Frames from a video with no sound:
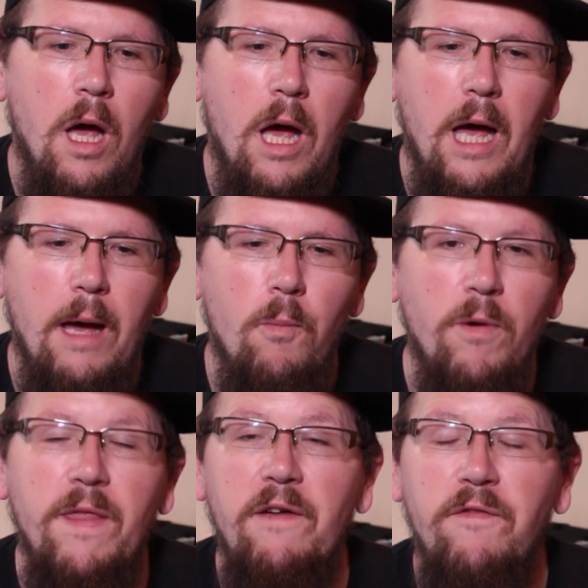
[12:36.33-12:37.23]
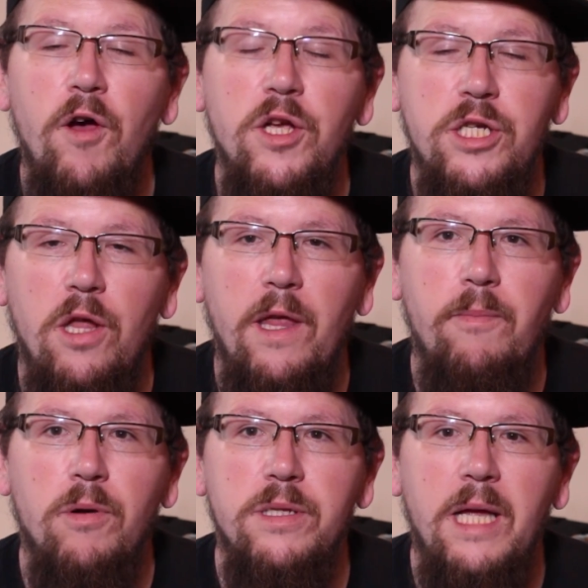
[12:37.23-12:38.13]
when they first got their
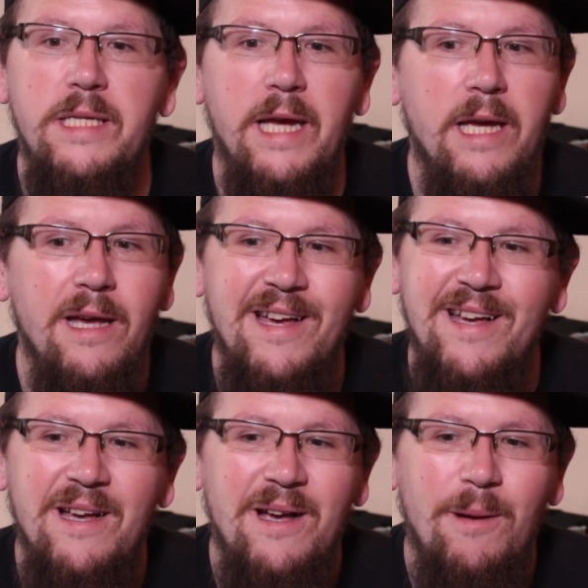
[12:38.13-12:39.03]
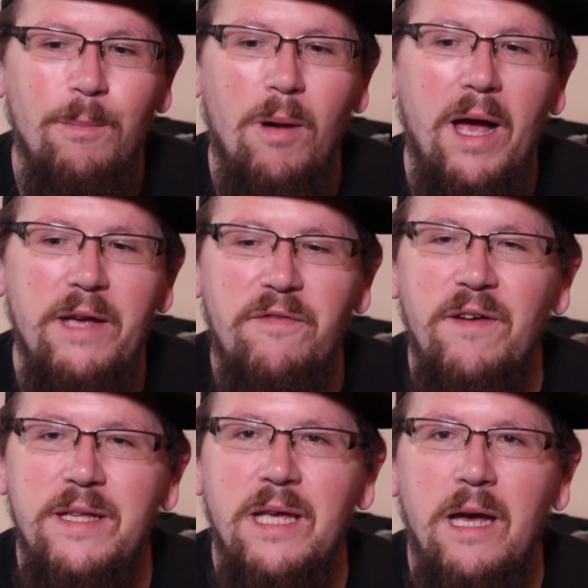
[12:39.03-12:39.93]
prosthetic. My
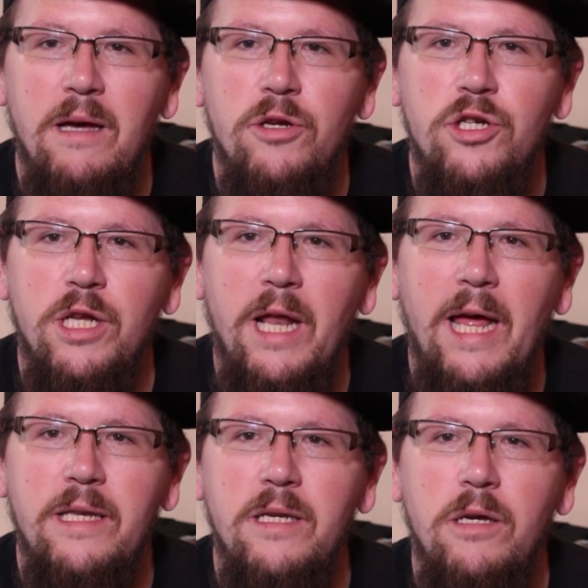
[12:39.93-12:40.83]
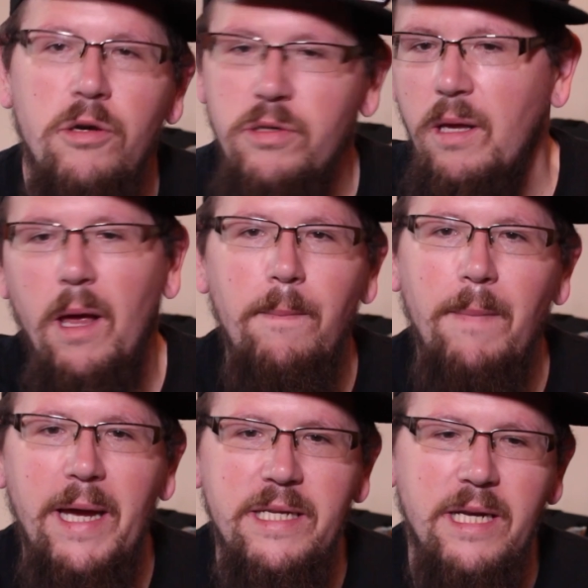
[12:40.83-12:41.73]
fitter, Sinead, who's an
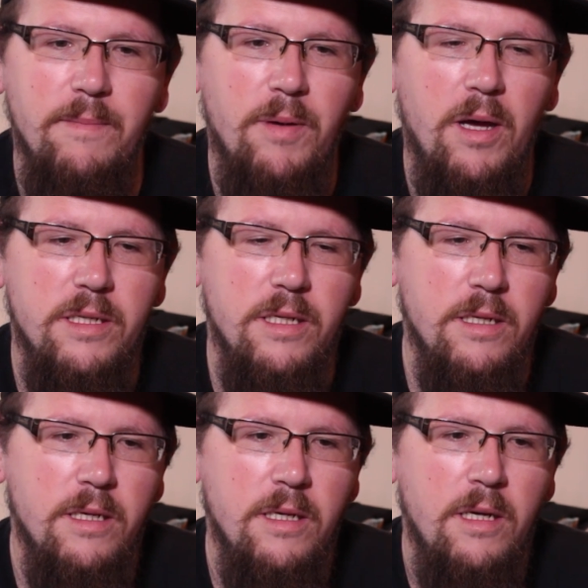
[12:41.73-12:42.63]
amazing person,